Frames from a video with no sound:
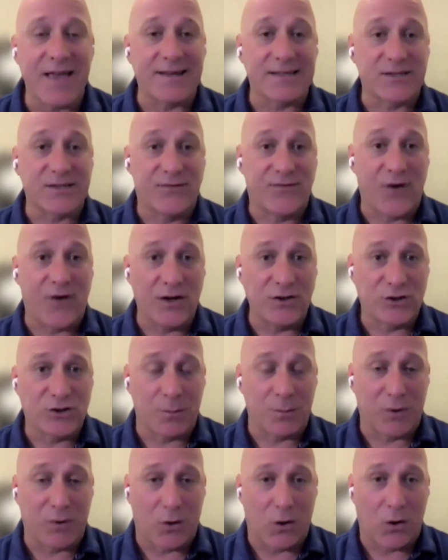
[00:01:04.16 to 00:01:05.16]
that is
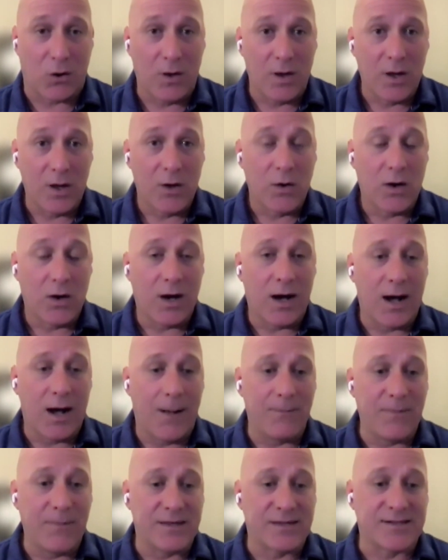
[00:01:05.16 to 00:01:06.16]
fungible
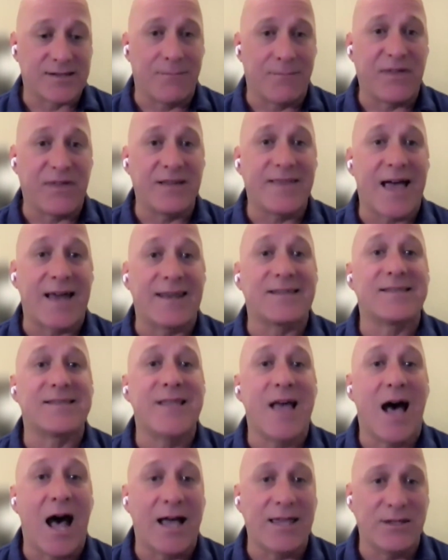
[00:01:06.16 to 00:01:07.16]
is something that is
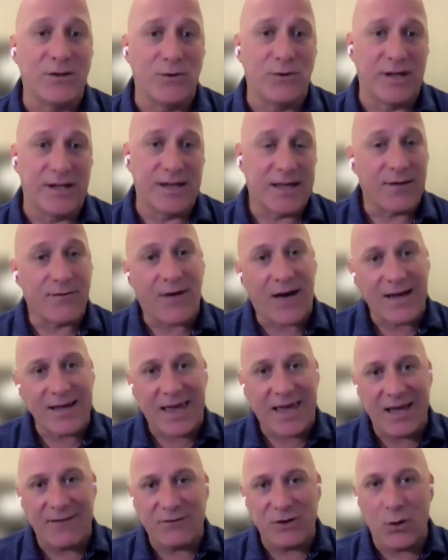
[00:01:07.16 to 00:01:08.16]
not unique. If I
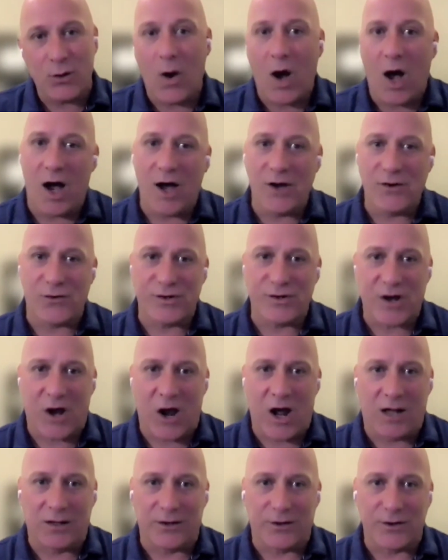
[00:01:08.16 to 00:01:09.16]
gave you
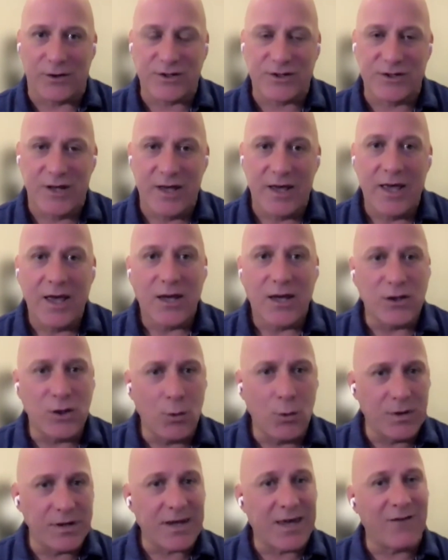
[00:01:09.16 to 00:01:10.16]
$100,
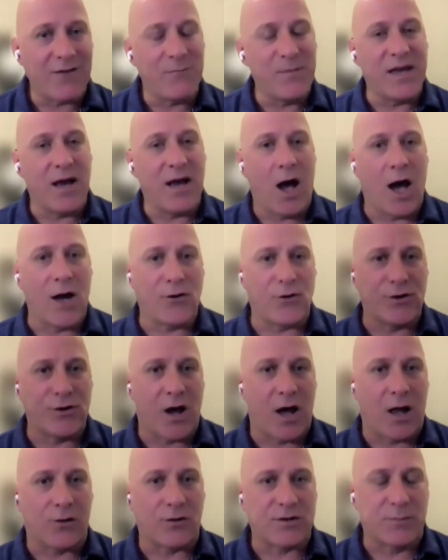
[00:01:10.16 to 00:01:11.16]
you would give me
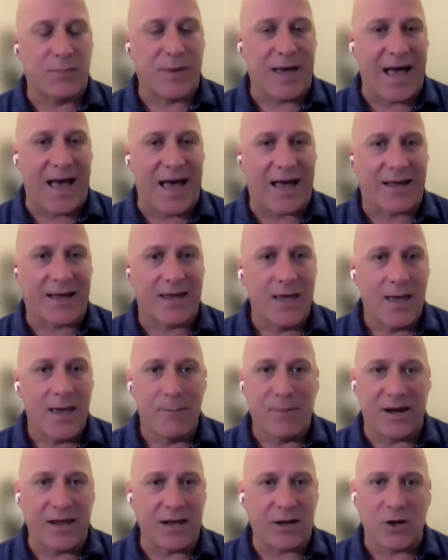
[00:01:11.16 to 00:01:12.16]
$100 back,
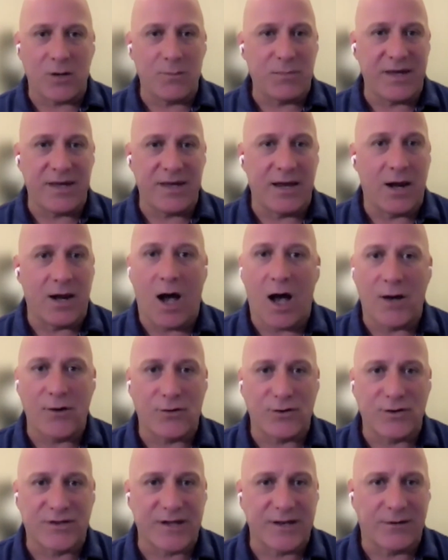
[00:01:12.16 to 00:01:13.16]
but it could be in
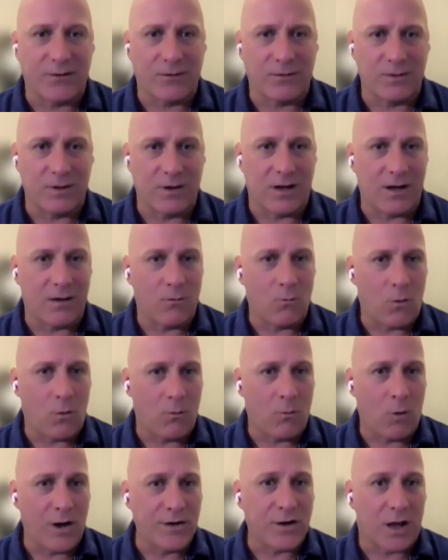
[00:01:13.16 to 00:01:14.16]
100 single
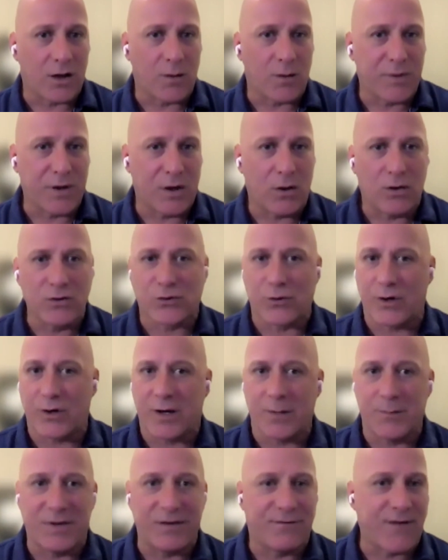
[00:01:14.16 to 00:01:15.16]
$1 bills, or it
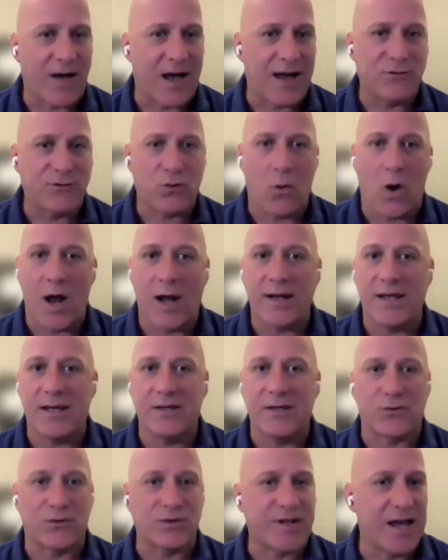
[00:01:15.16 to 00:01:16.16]
could be 5
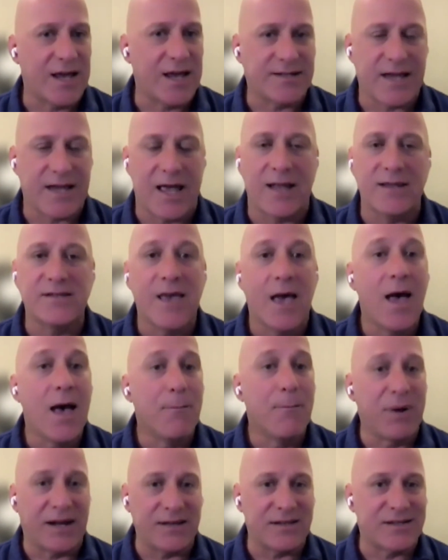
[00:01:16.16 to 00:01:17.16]
20s or 10 10s,
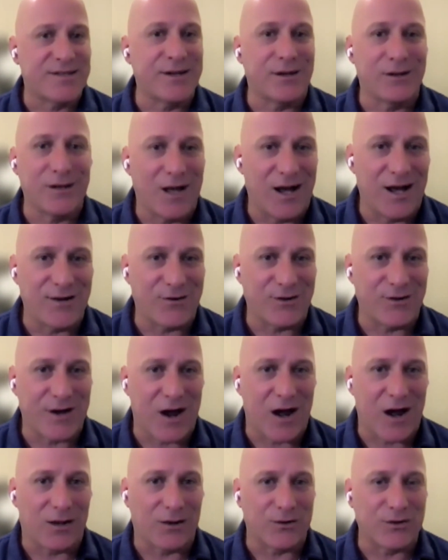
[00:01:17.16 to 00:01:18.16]
but it's still
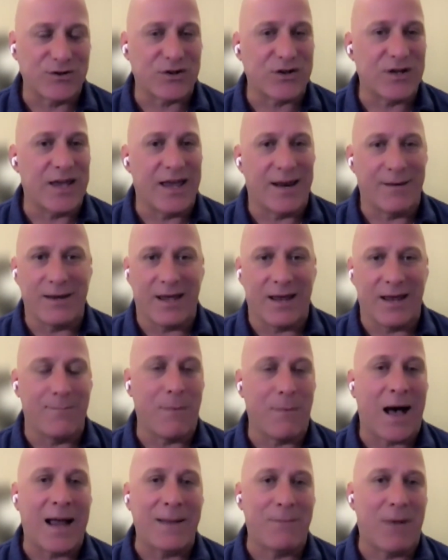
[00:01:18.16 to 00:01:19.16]
$100. And in
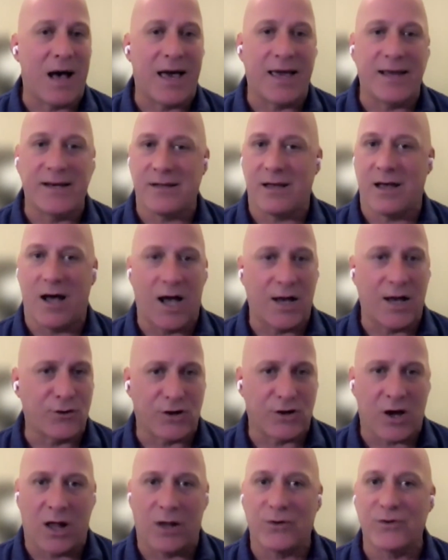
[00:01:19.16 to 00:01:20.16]
my mind,
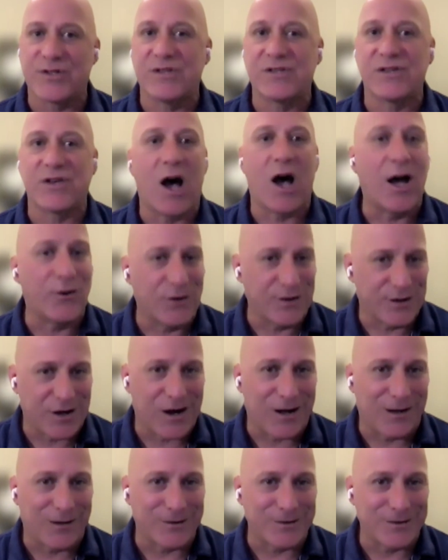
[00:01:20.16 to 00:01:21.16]
$100 is
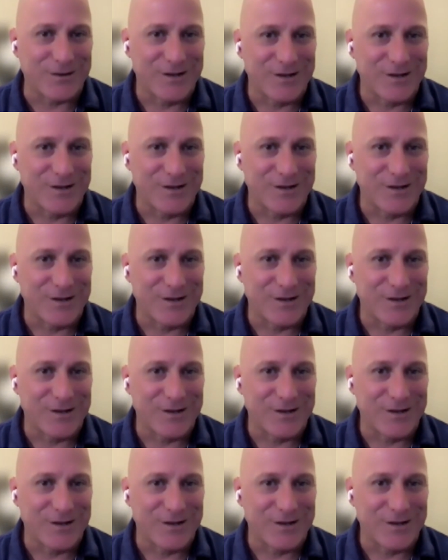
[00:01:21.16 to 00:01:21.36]
$100,